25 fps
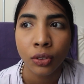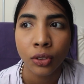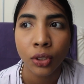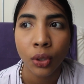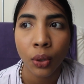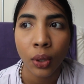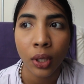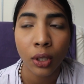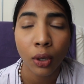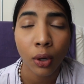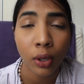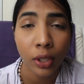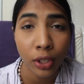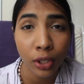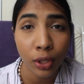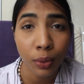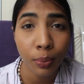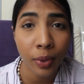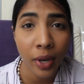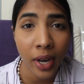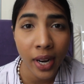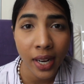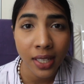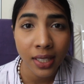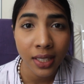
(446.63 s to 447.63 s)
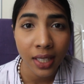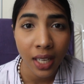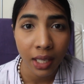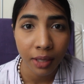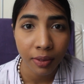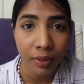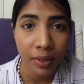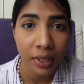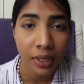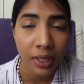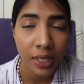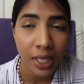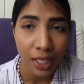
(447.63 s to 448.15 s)
So according to price, I
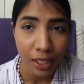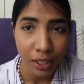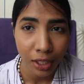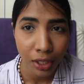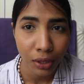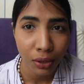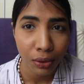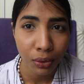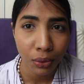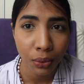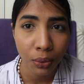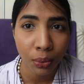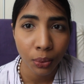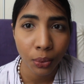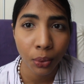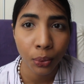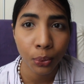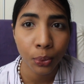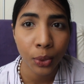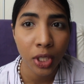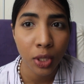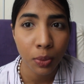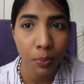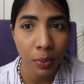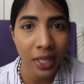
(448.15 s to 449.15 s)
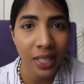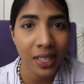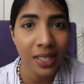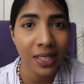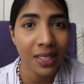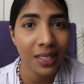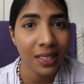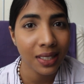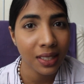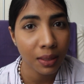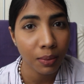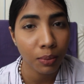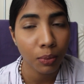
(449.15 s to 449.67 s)
will tell you which place
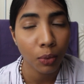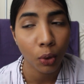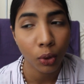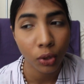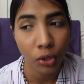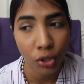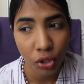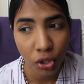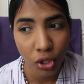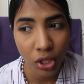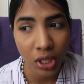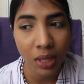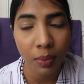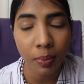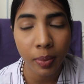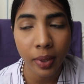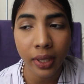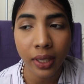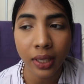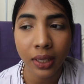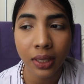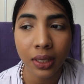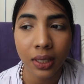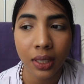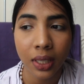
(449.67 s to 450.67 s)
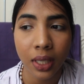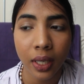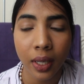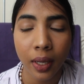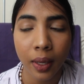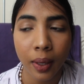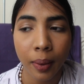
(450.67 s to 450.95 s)
is the most cheapest